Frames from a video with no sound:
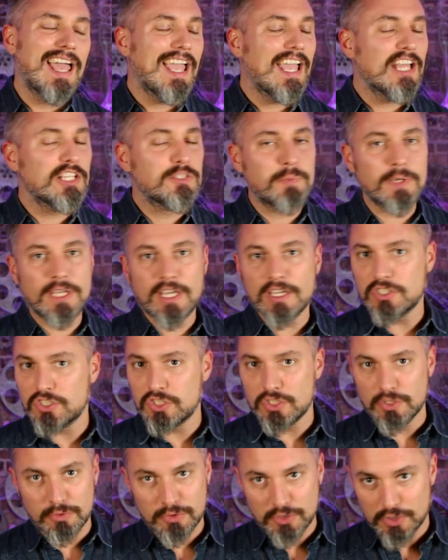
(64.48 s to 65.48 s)
it's because
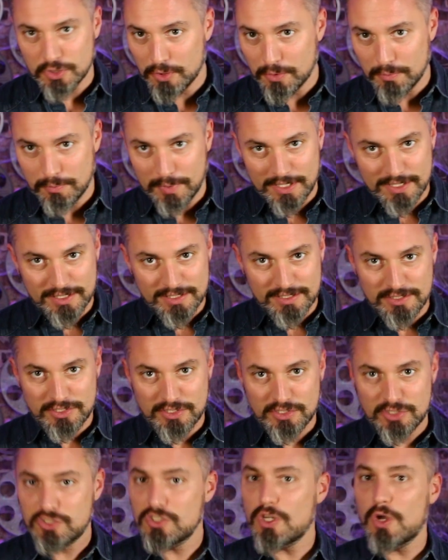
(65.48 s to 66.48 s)
YouTube is
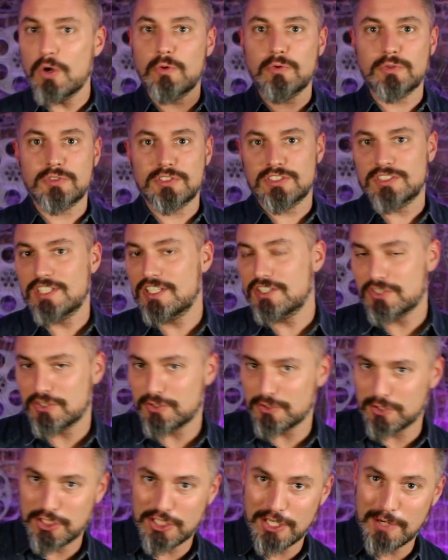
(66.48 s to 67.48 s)
so
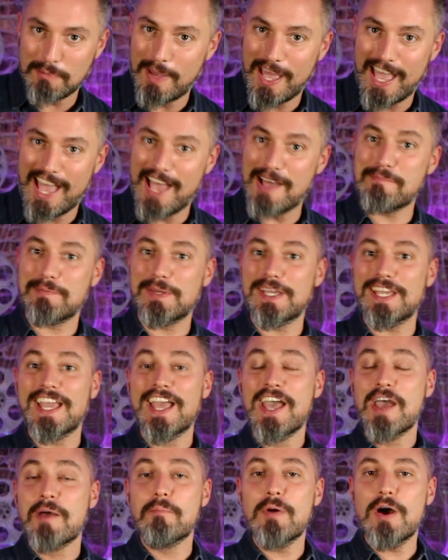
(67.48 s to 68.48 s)
censorship happy,
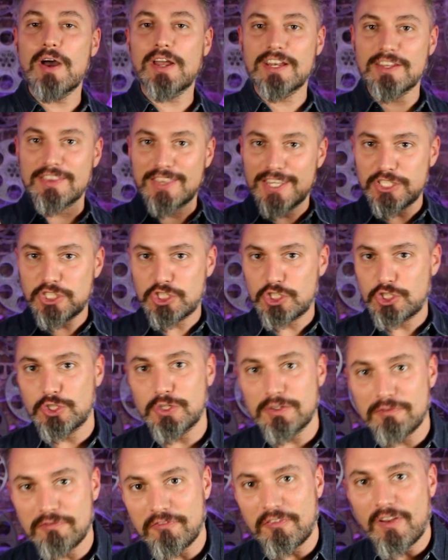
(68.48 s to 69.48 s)
but this
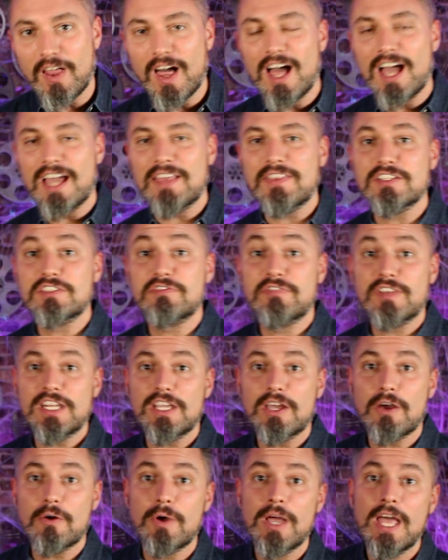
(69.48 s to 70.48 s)
should fly. This
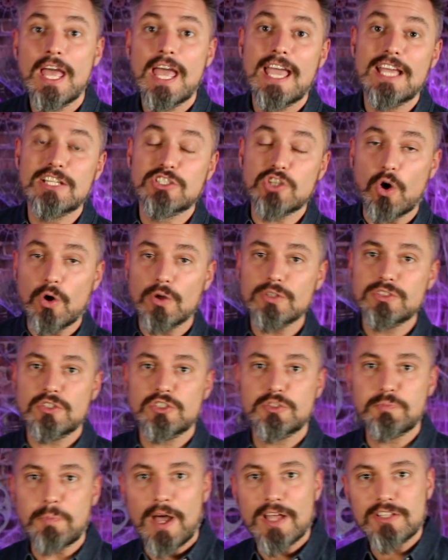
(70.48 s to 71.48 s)
video is
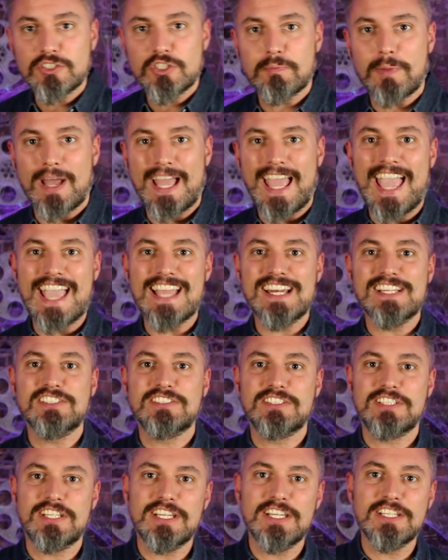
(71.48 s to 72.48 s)
also sponsored by
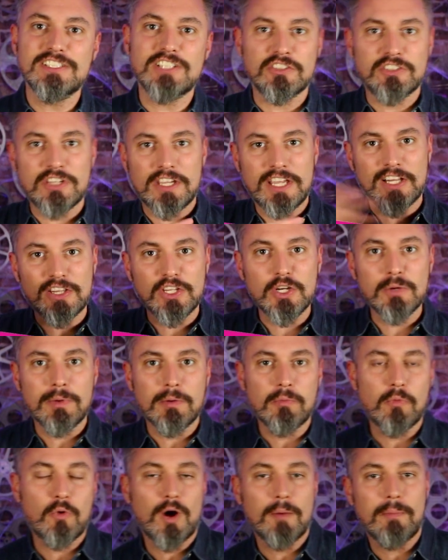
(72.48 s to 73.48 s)
eighties tees. I'll tell you a little
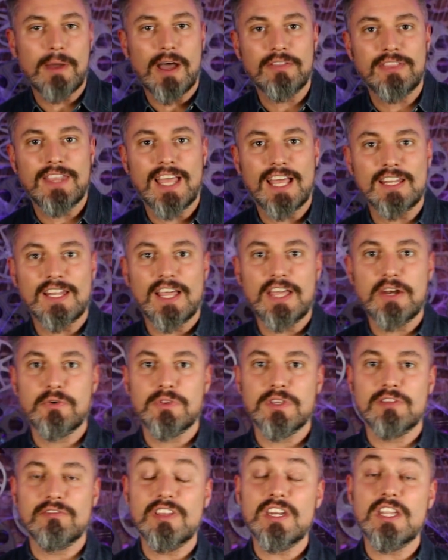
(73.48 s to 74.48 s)
bit more about that later
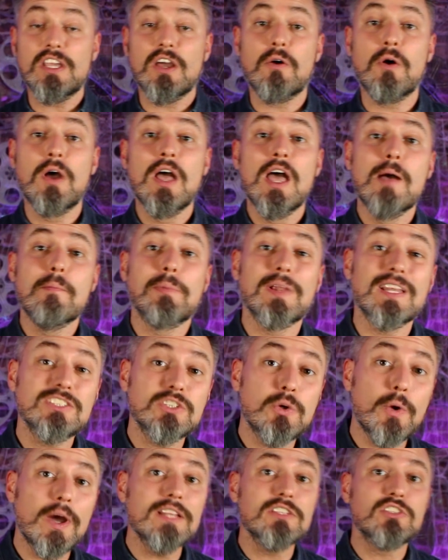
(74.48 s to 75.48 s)
in the video, but
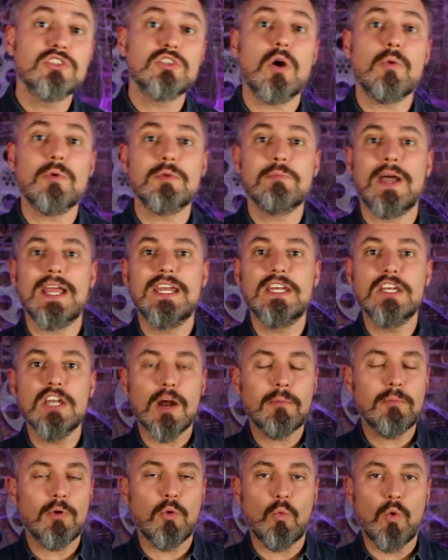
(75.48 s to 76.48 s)
let's go ahead and start with my
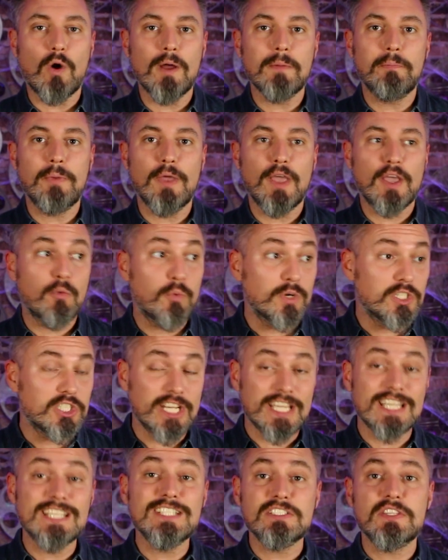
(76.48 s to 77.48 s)
number ten pick,
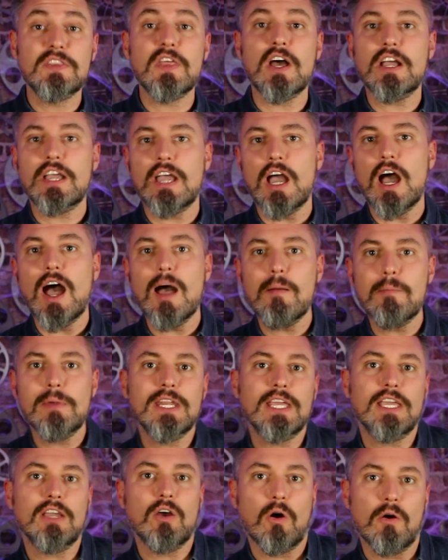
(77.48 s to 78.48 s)
which is the
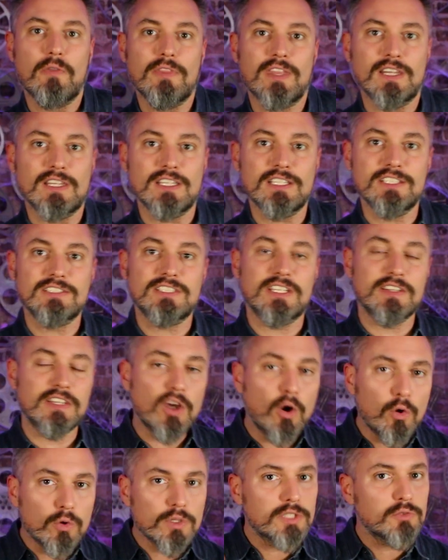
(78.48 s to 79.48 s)
comedy on the list, and
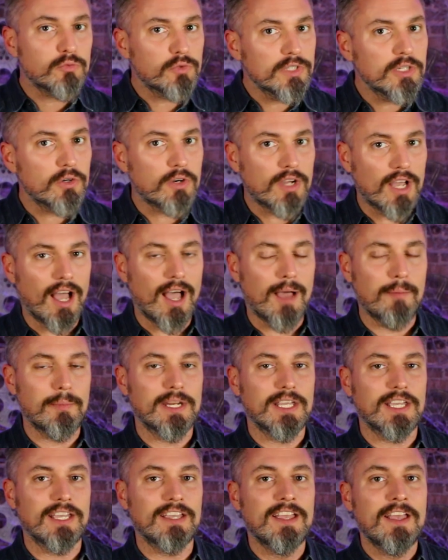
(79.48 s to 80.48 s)
the only real
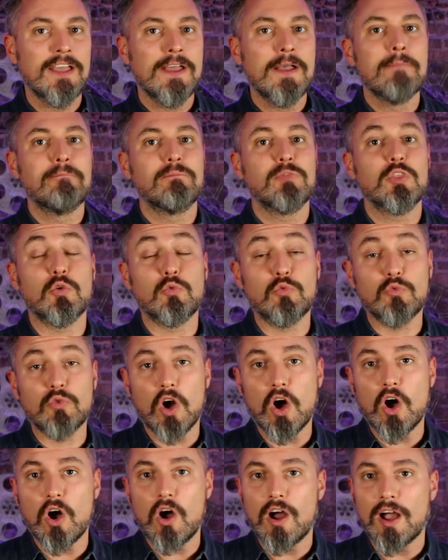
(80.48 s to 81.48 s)
comedy, The
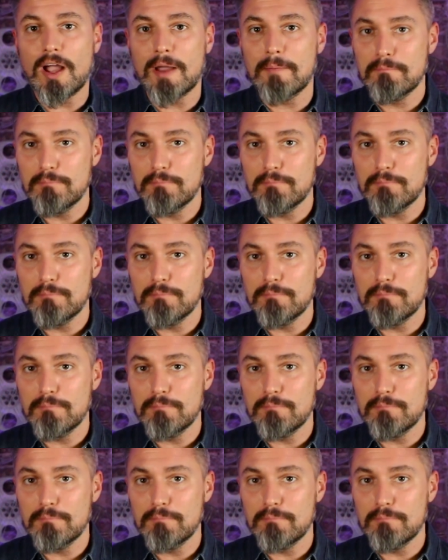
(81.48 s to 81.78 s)
Wrong